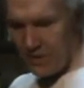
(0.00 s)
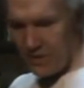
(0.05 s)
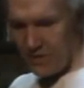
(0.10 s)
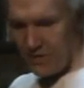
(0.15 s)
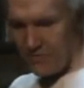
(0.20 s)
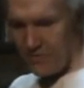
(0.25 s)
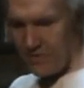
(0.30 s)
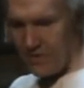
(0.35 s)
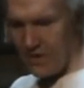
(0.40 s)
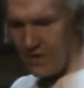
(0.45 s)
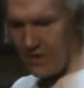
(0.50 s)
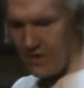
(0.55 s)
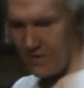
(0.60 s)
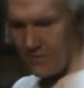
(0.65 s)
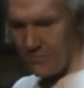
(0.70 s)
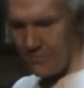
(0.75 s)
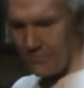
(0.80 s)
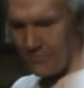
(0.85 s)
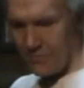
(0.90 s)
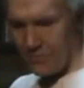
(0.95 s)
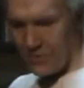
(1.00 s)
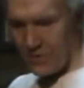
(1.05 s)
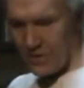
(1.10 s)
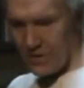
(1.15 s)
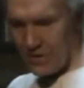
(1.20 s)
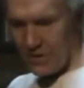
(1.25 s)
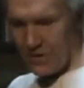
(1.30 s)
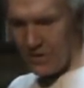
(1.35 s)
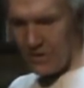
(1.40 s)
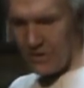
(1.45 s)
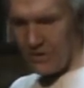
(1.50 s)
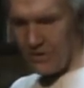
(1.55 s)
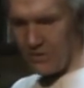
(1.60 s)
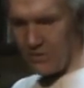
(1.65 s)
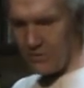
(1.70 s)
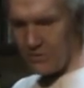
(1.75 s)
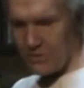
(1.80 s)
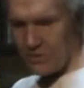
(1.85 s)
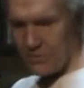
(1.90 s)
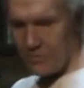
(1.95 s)
you've got a
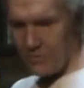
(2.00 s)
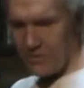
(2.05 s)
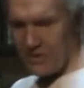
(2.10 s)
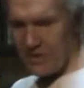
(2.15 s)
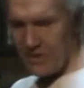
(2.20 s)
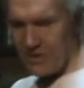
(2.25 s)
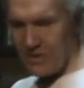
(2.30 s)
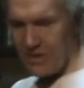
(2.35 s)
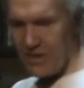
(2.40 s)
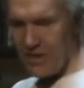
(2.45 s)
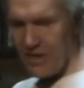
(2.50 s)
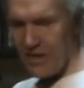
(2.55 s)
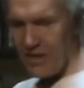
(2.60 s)
little speed,